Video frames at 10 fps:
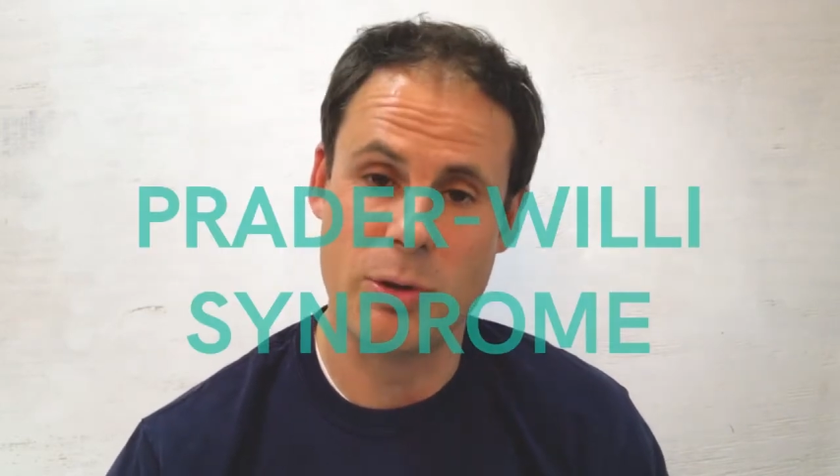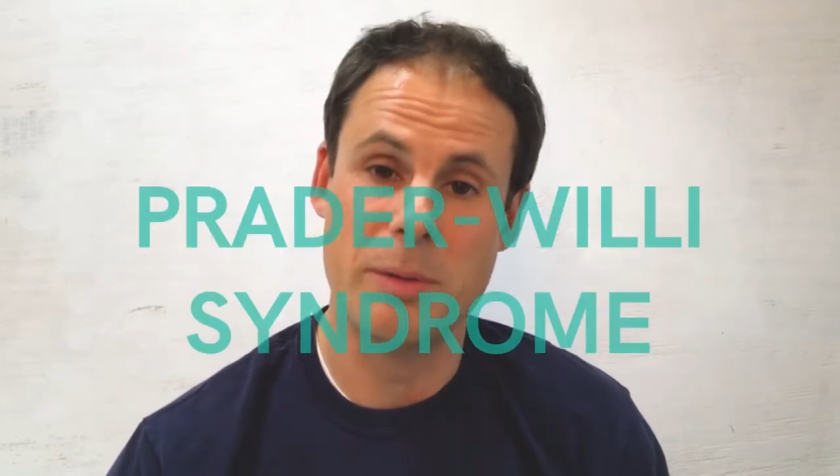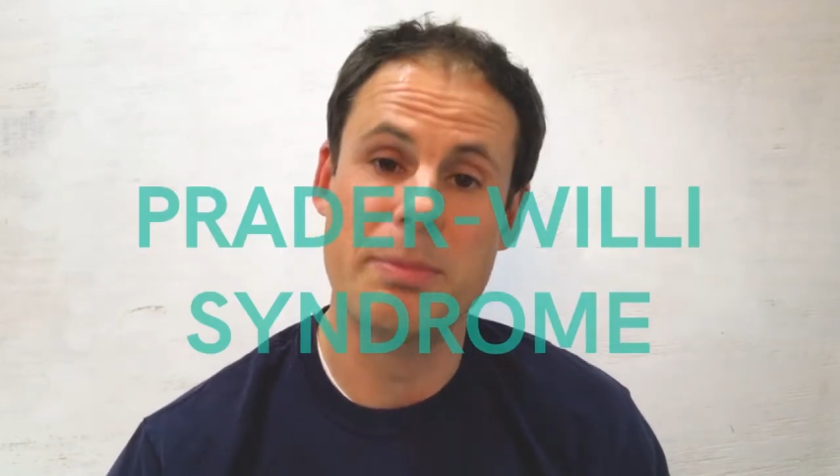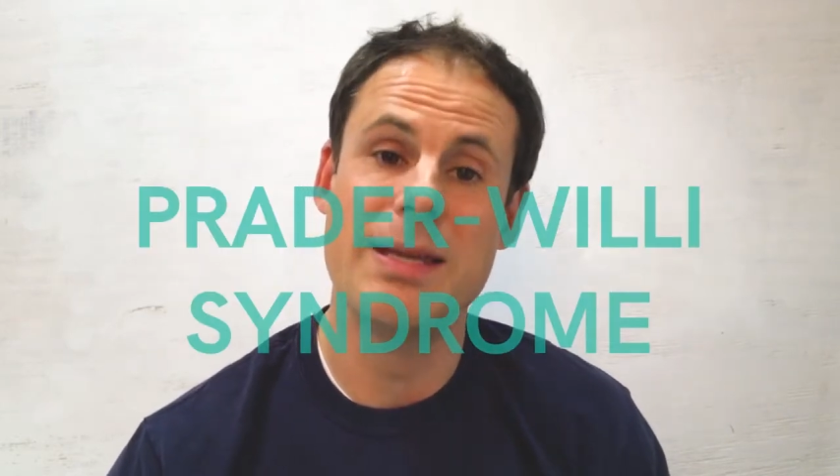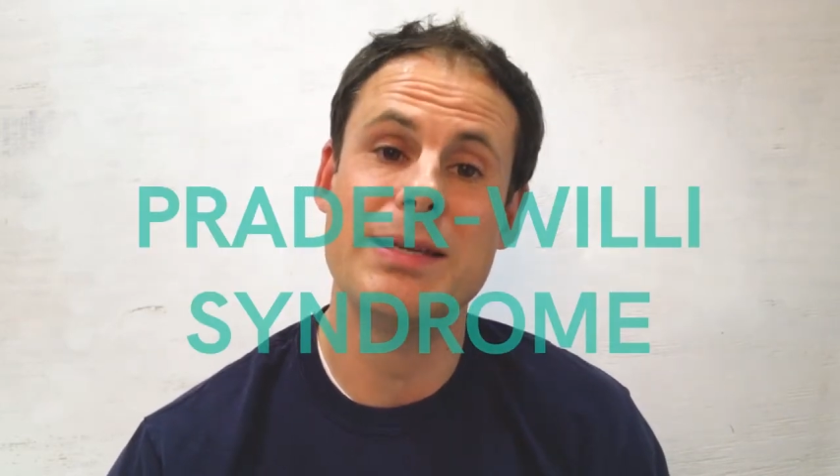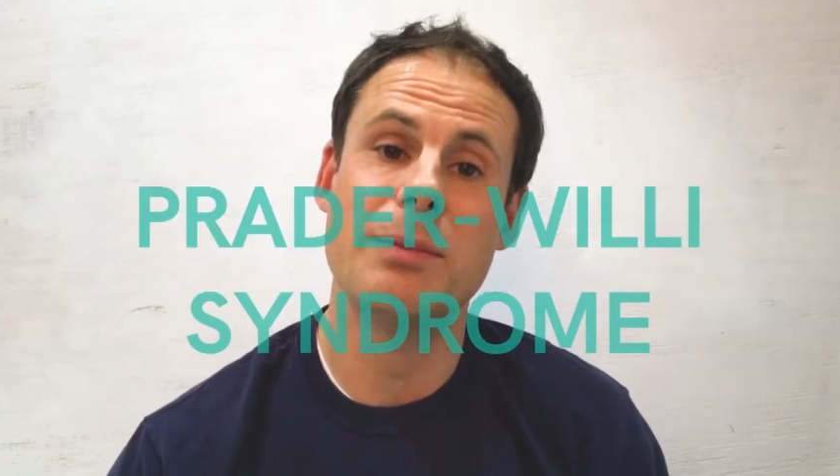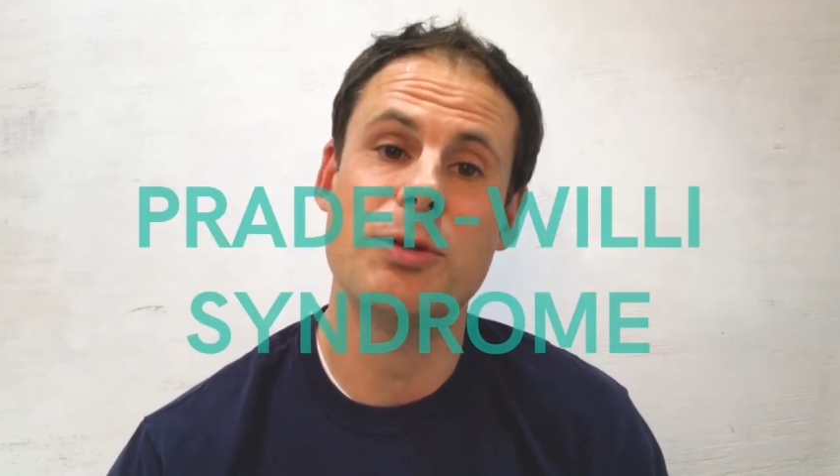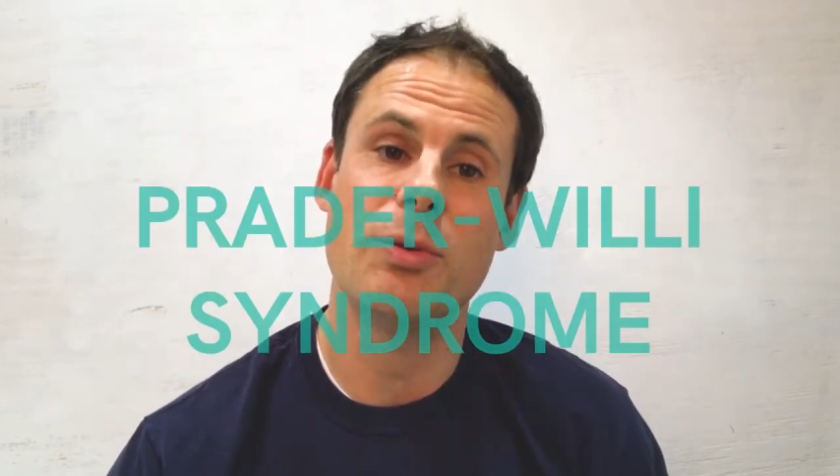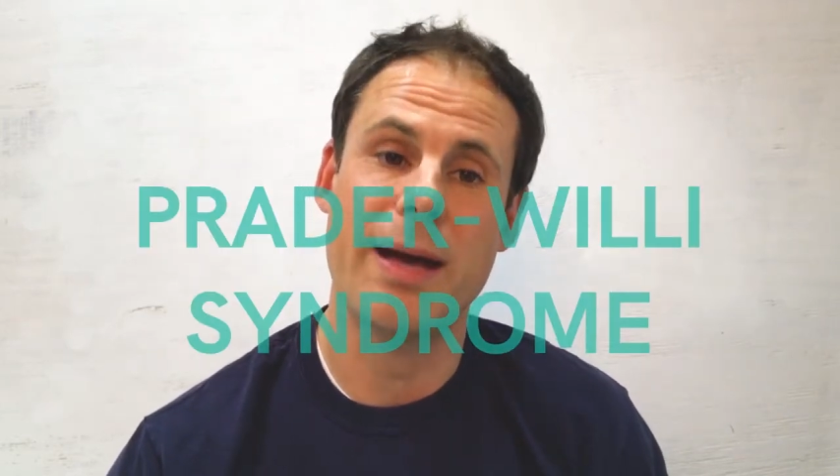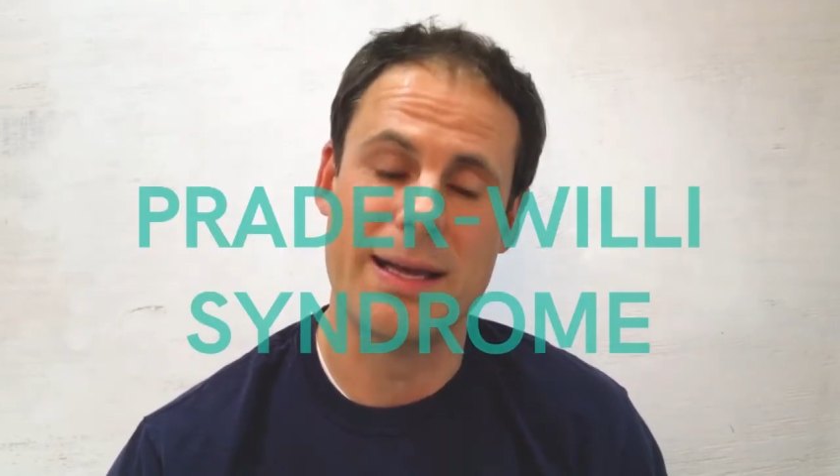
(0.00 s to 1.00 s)
or
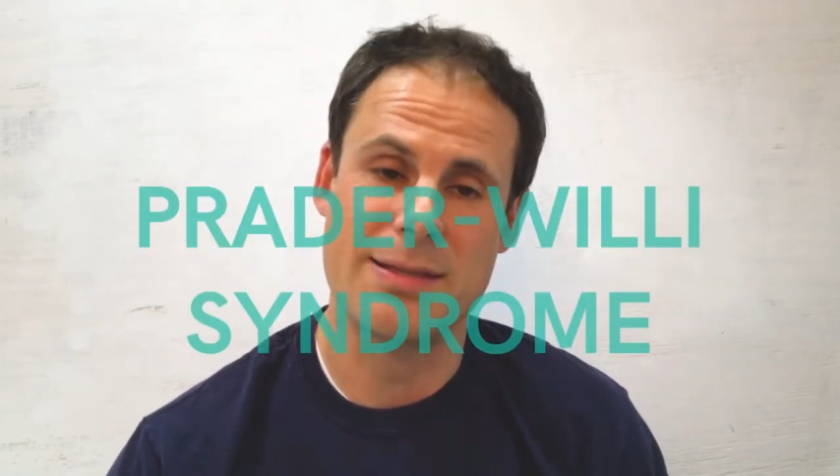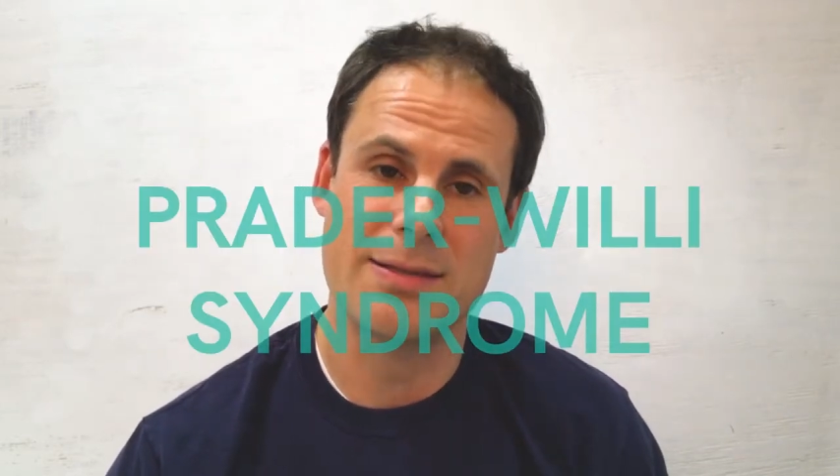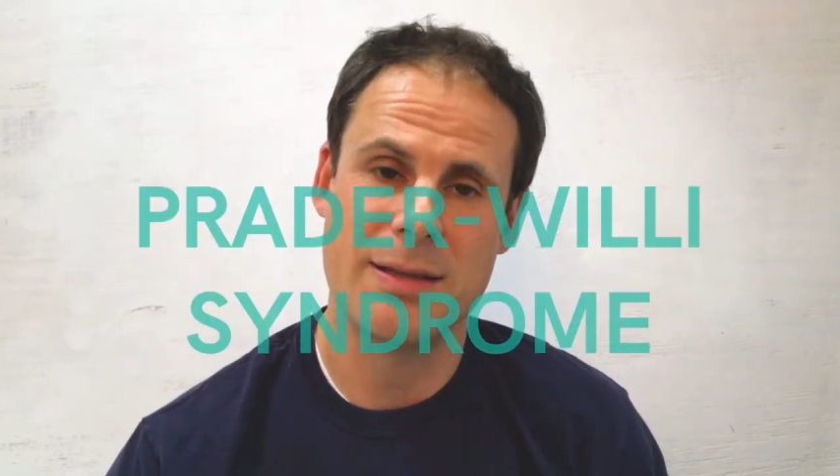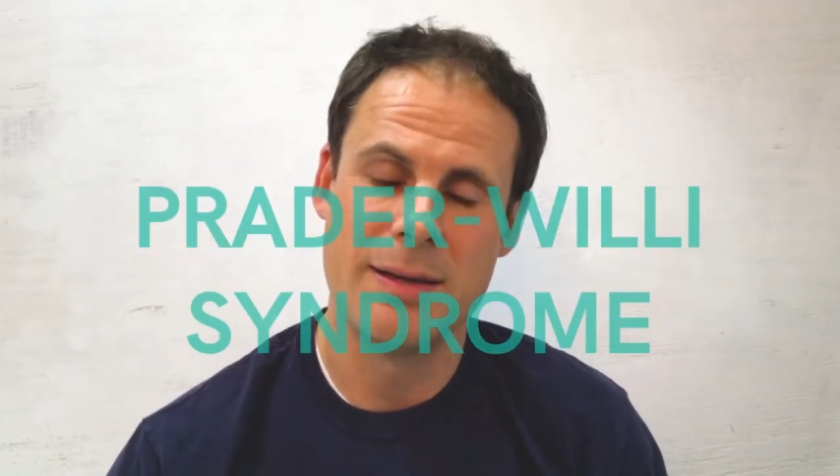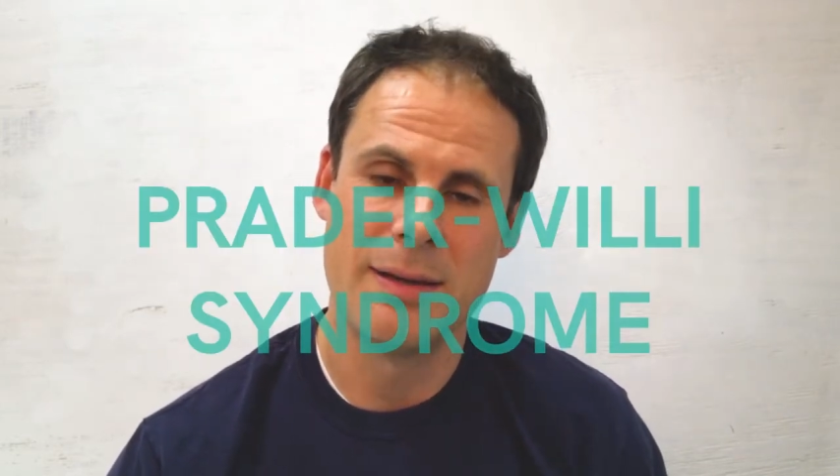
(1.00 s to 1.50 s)
PWS.